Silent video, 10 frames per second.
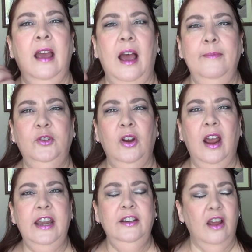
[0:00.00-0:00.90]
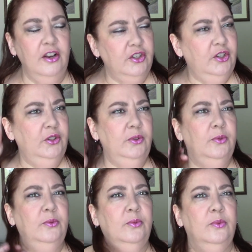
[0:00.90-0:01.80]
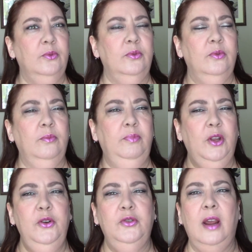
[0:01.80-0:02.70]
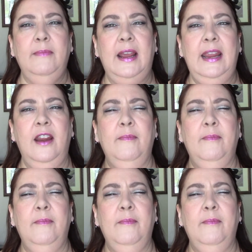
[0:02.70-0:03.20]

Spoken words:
I'm tried not to blow dry my hair.